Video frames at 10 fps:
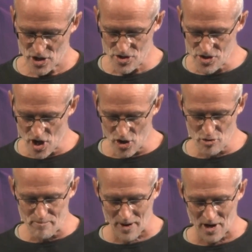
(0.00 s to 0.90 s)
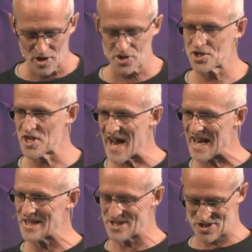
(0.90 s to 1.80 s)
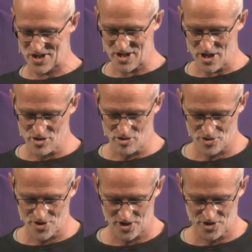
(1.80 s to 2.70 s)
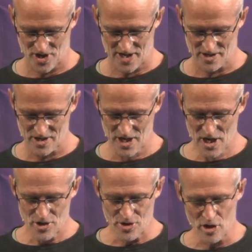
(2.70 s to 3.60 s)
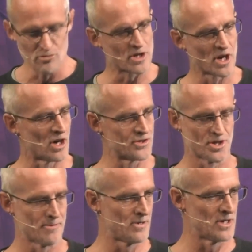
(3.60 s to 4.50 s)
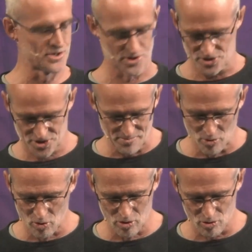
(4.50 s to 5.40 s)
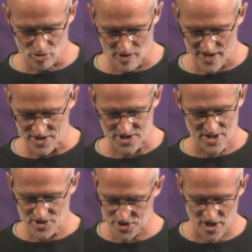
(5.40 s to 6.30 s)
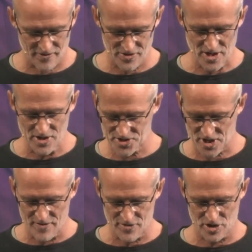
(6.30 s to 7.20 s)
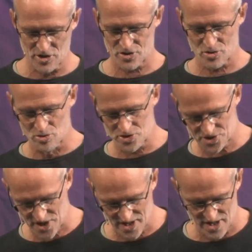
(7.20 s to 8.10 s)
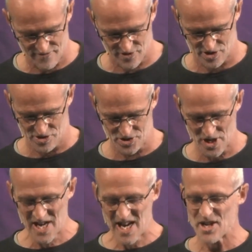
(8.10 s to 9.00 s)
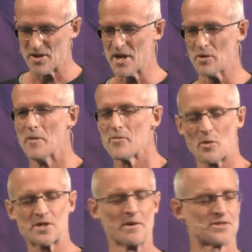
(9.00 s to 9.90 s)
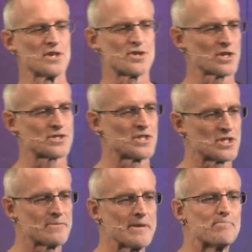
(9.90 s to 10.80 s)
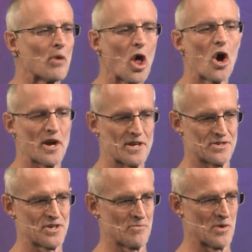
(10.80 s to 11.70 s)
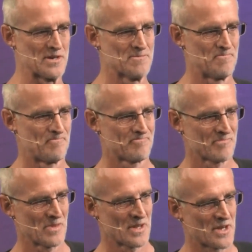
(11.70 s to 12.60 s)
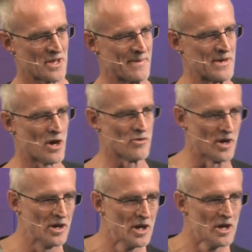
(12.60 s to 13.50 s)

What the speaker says: no partiality in your judging. No regard to the person, small or great, insignificant or significant. You know, we sometimes say justice is to be blind, don't we? You may know the